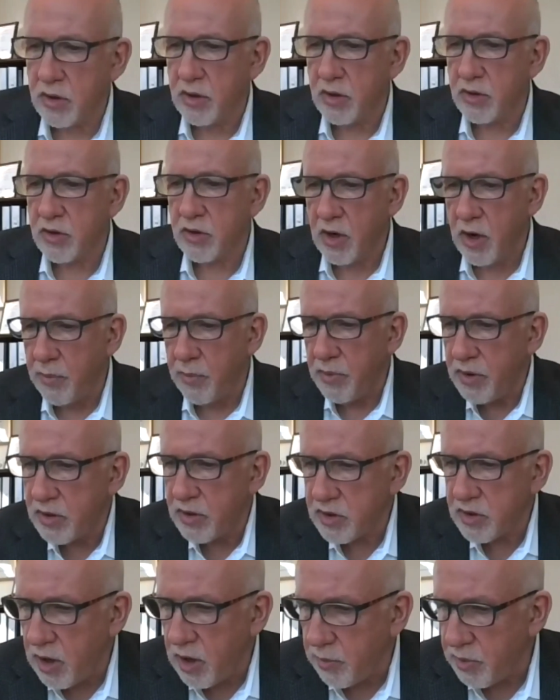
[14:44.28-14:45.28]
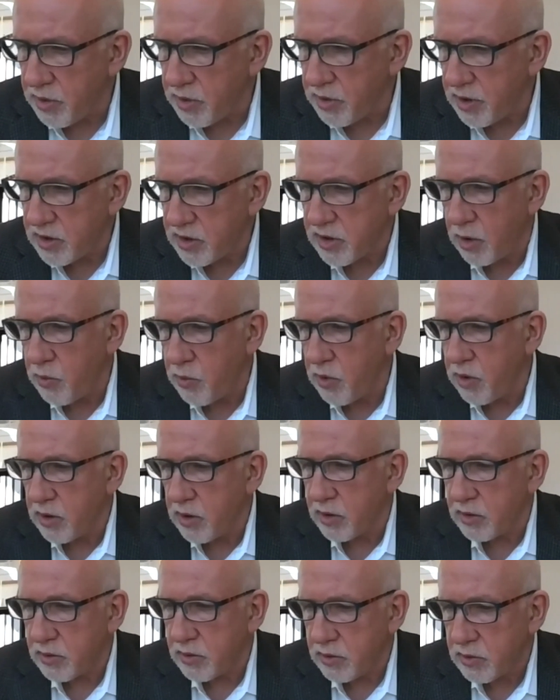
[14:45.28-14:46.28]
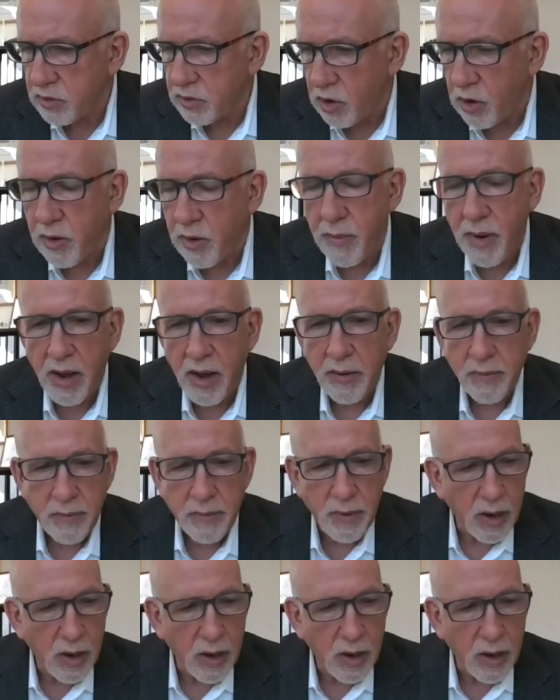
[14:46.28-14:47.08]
there's a couple of things I want to talk about.